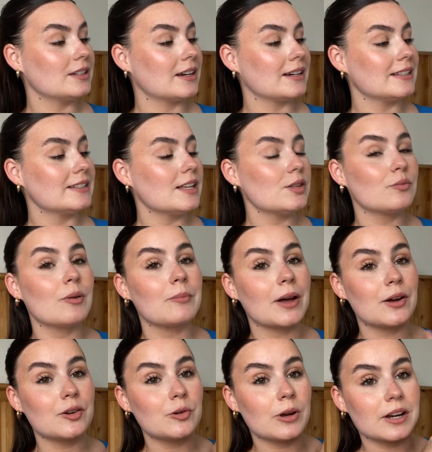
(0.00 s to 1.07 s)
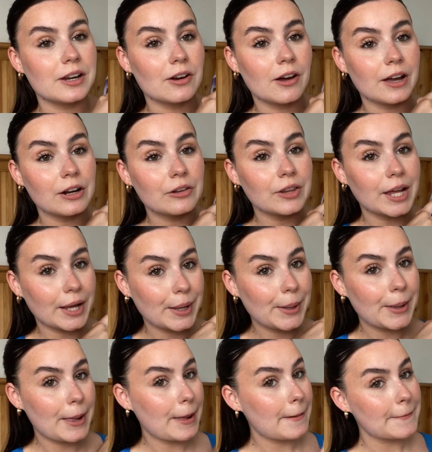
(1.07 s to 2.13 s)
And it says £1.29 on there,
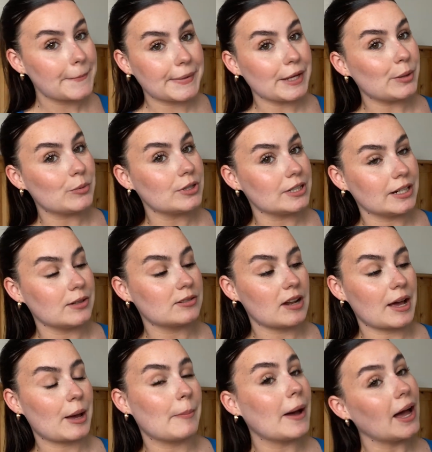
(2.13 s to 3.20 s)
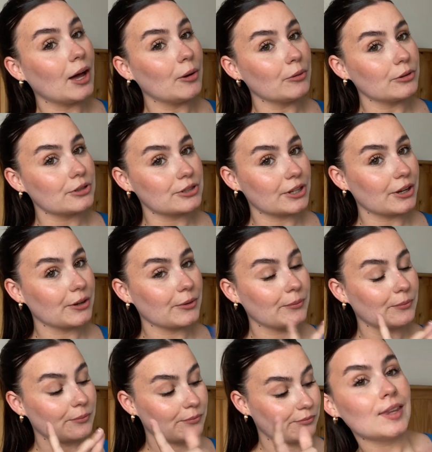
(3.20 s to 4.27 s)
but it wasn't, it was like £1. So
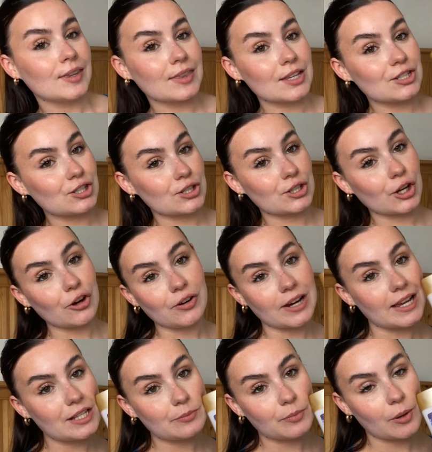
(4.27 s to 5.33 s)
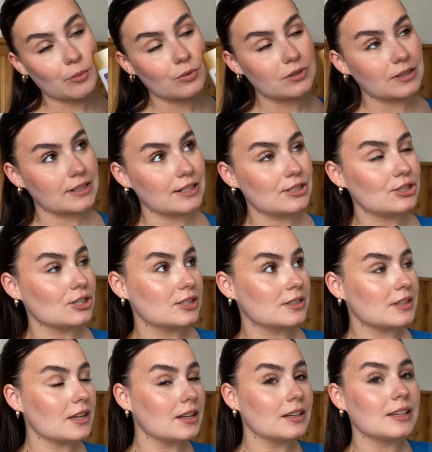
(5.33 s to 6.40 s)
this just creates bubbles, and it
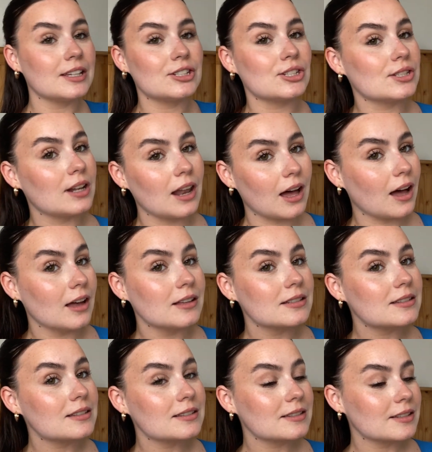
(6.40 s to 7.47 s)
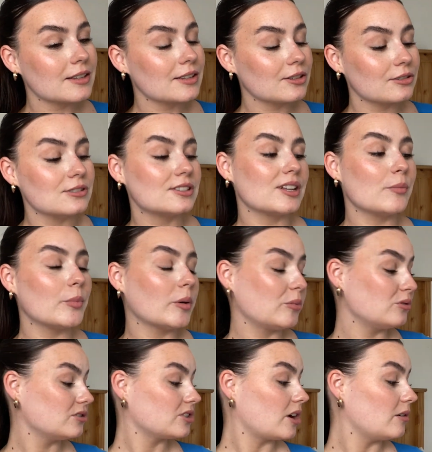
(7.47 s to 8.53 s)
just lasts, because some
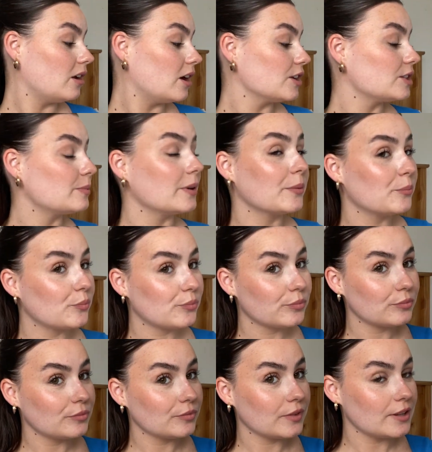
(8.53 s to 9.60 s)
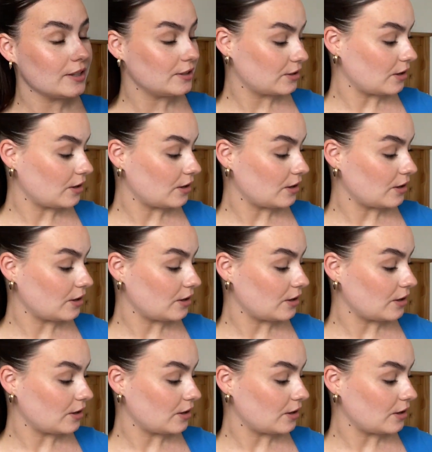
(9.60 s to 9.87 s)
bubbles don't last, but these do.